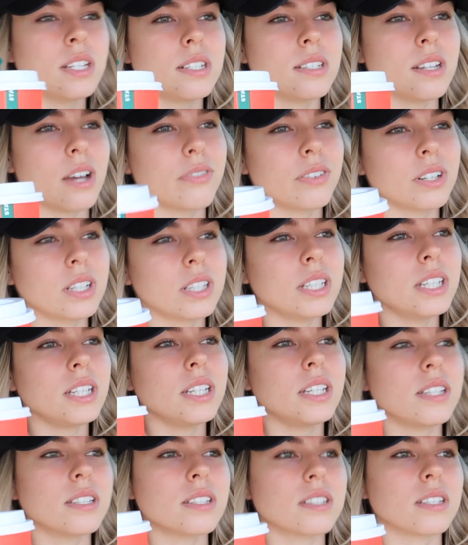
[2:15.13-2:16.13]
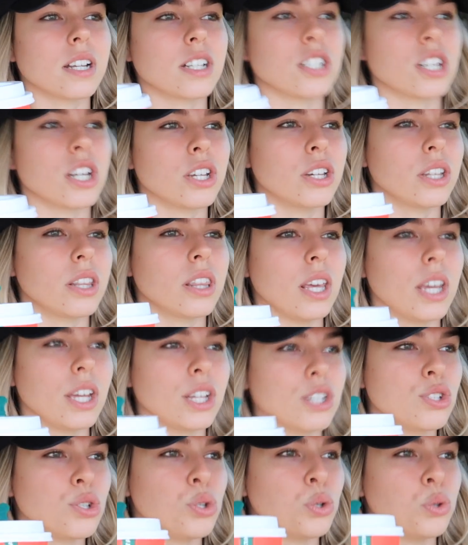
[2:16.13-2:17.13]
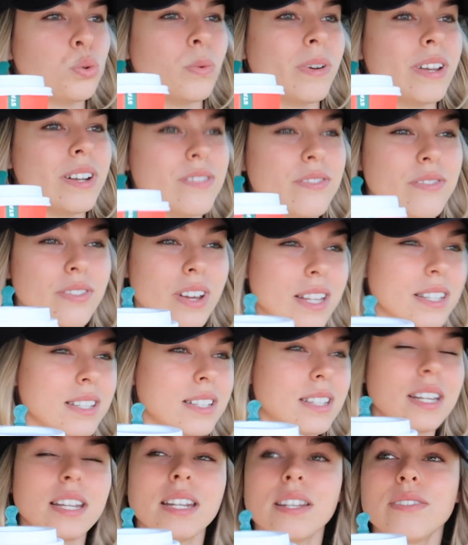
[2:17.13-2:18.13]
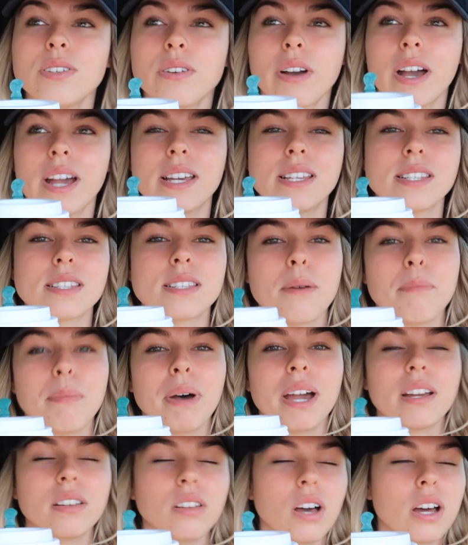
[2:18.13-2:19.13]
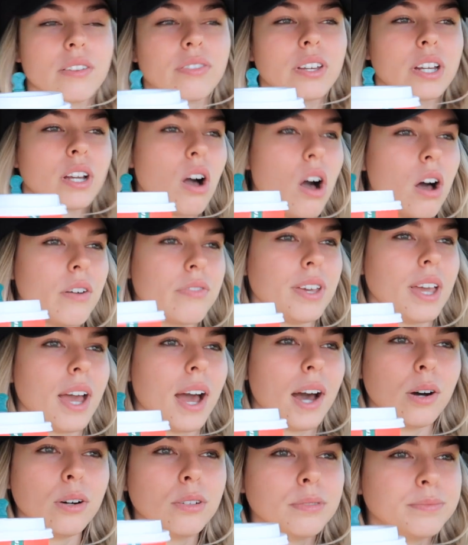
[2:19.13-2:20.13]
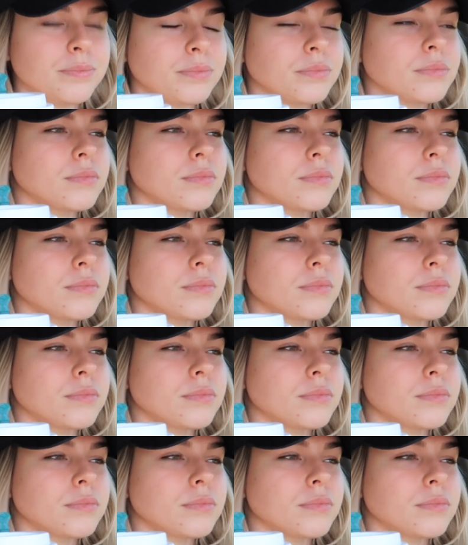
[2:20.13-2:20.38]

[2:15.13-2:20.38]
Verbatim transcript: definitely such a good thing to invest in if you guys buy a lot of like coffee out.